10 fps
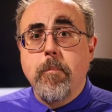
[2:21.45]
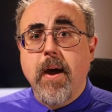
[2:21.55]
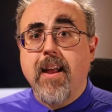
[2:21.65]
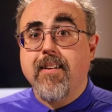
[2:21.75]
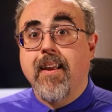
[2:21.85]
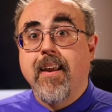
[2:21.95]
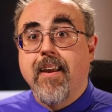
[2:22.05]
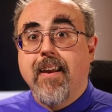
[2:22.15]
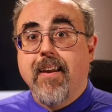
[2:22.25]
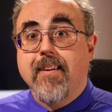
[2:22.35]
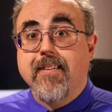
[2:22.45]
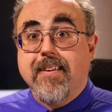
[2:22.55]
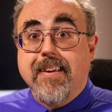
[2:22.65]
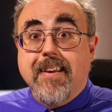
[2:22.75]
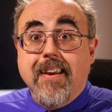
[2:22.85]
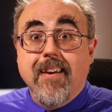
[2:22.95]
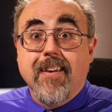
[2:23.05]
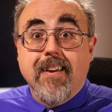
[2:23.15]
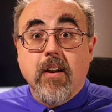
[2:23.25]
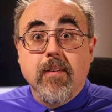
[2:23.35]
But,
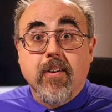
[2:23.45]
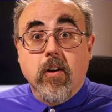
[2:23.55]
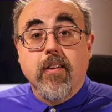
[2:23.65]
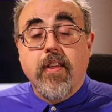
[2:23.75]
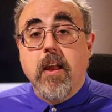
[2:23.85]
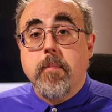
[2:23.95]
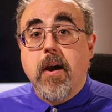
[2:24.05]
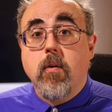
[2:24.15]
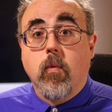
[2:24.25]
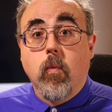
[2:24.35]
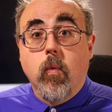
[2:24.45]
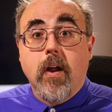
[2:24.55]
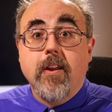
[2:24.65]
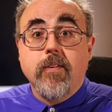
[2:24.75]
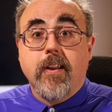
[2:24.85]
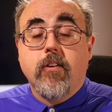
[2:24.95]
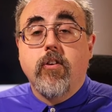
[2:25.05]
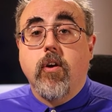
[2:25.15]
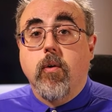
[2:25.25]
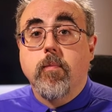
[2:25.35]
it's hard to think about what you need to
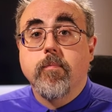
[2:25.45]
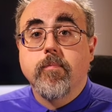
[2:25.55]
do.